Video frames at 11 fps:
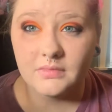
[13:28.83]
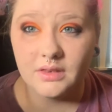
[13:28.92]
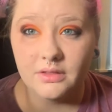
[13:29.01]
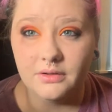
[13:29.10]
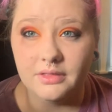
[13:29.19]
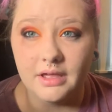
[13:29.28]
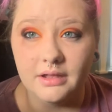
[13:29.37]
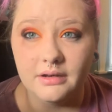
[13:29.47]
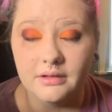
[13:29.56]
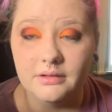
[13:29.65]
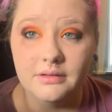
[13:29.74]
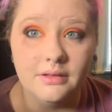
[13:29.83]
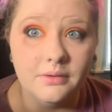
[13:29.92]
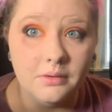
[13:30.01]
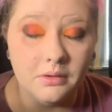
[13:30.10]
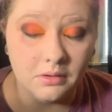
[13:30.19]
through that.
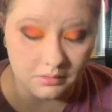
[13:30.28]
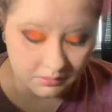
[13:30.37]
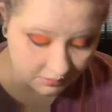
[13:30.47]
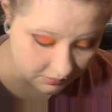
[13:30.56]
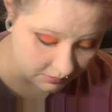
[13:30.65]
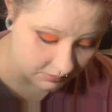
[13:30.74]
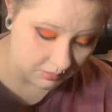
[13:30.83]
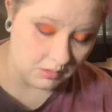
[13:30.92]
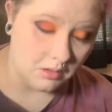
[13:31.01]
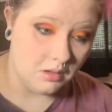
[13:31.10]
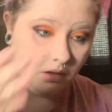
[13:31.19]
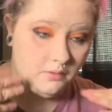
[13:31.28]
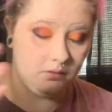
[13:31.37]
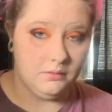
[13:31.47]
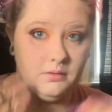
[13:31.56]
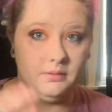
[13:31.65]
So,
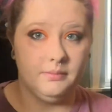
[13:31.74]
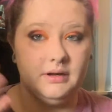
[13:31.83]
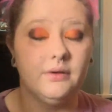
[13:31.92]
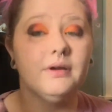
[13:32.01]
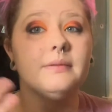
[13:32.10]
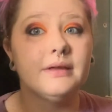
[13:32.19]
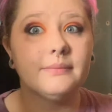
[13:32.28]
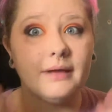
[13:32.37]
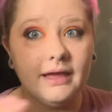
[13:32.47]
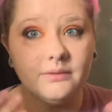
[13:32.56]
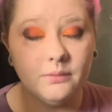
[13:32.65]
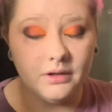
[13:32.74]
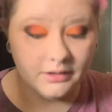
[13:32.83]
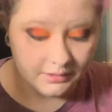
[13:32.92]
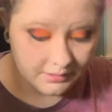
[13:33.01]
but it always makes my eyes water.